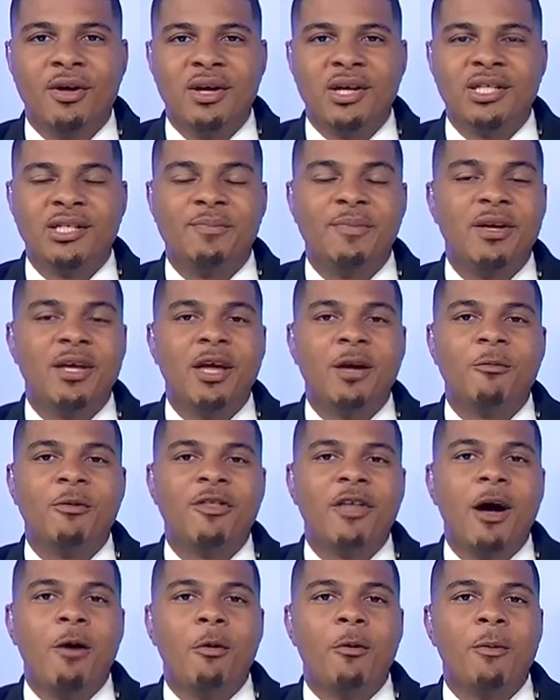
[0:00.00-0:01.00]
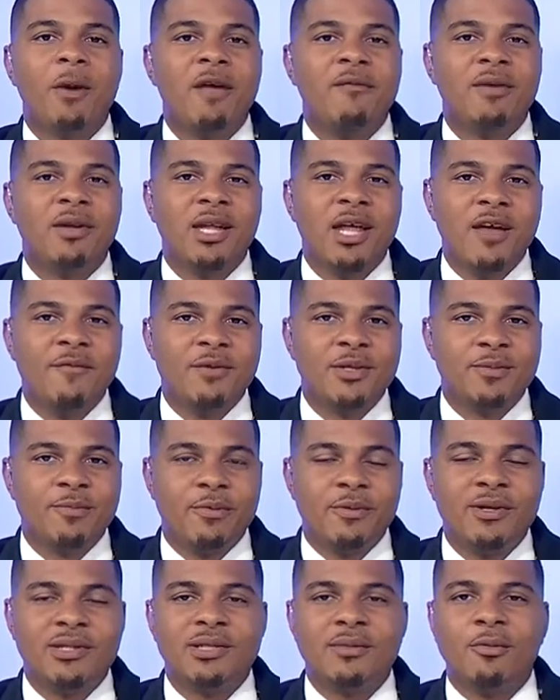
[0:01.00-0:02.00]
Speaking with our Raven Davis,
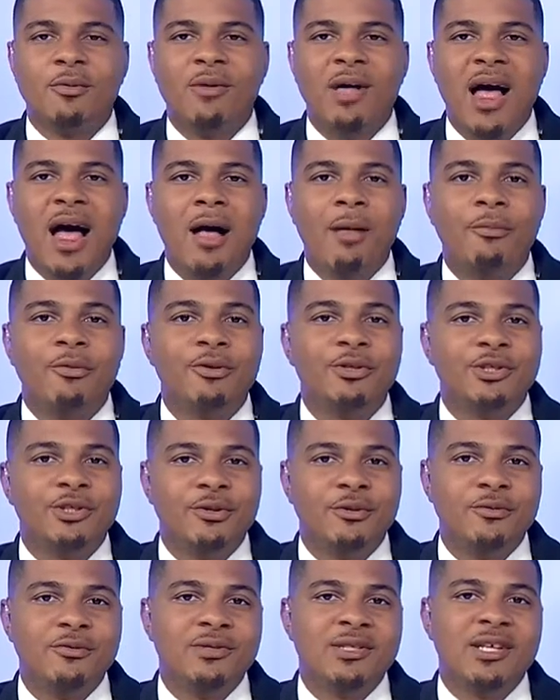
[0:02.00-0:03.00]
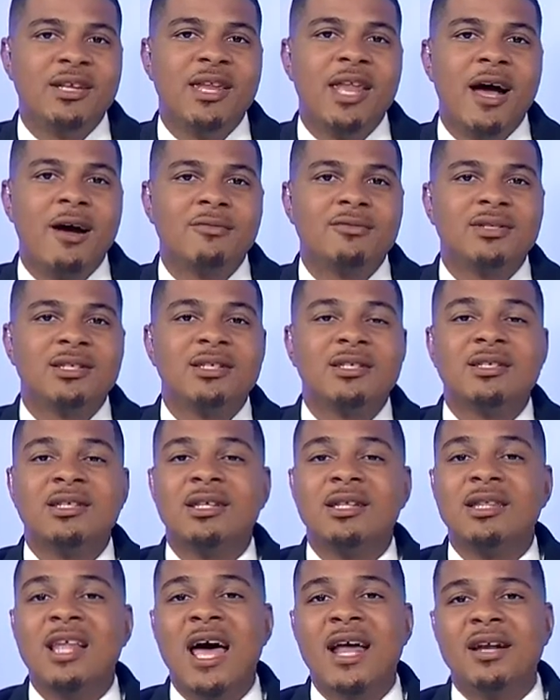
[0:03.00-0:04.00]
Principal Albert Jones announces
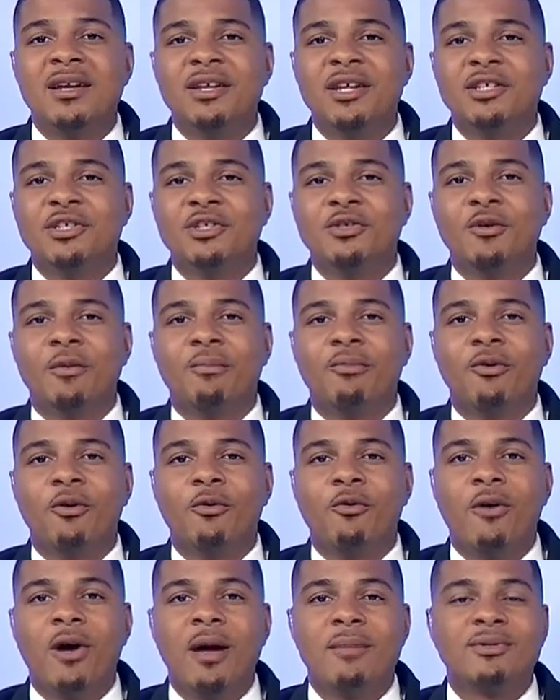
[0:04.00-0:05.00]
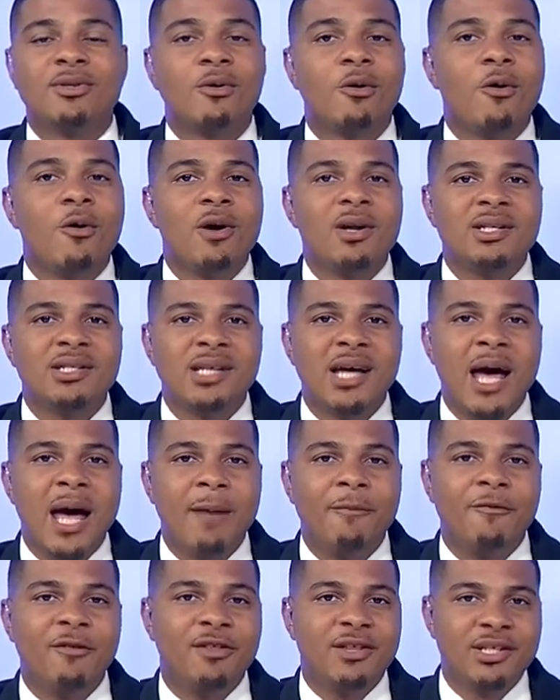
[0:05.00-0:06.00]
that additional programs are on
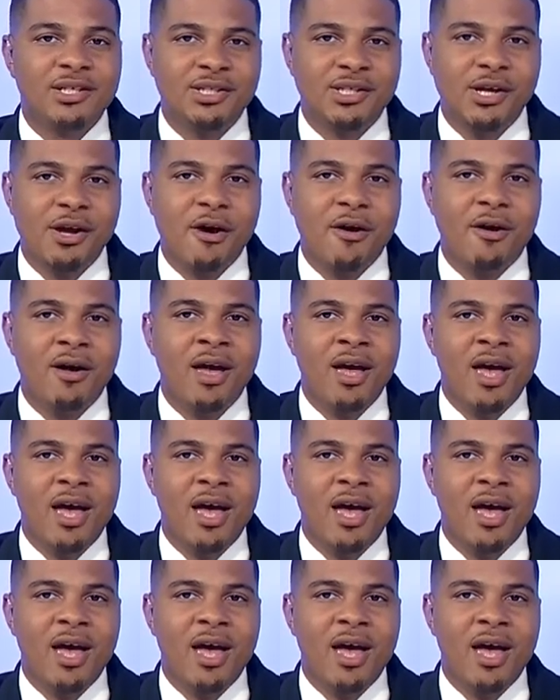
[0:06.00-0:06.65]
tap for this year